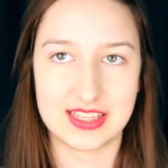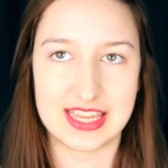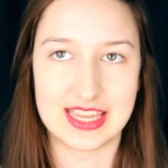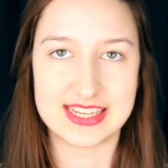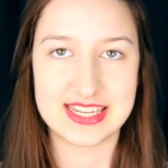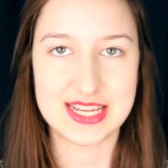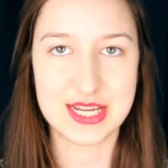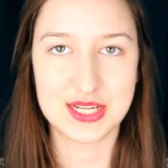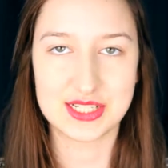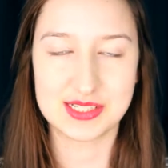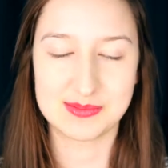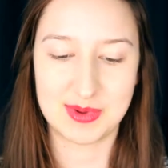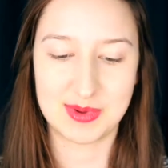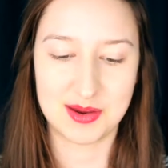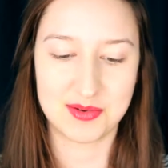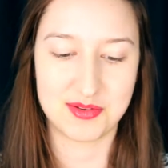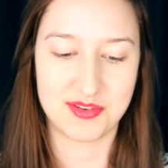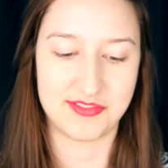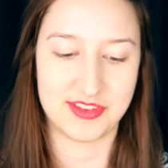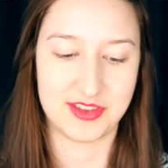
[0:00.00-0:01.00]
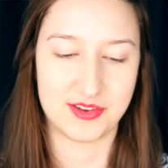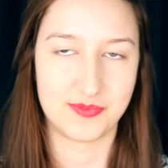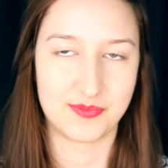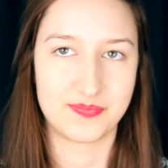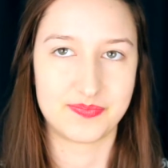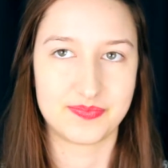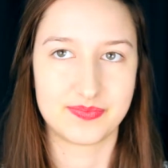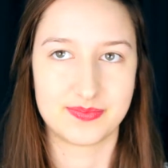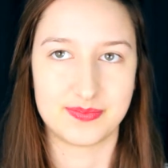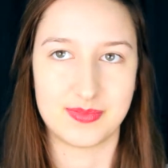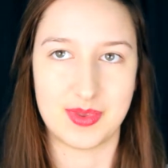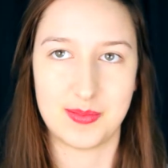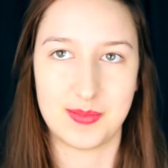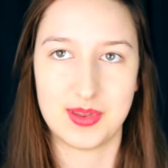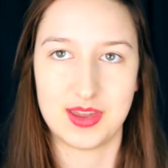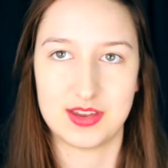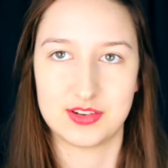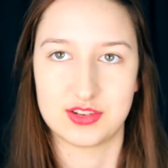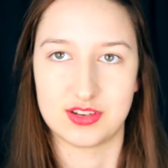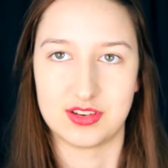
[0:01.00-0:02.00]
And here's my review.
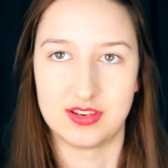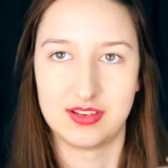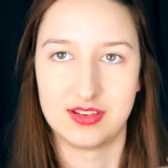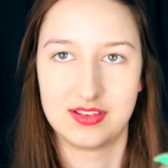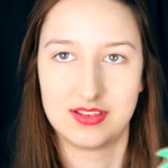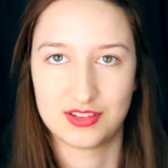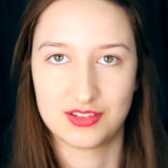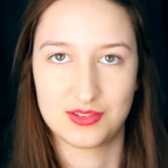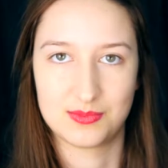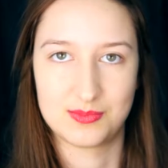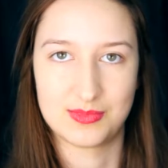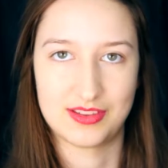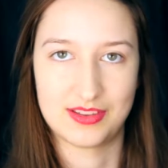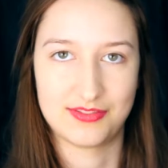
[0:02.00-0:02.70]
Maybe I should hold my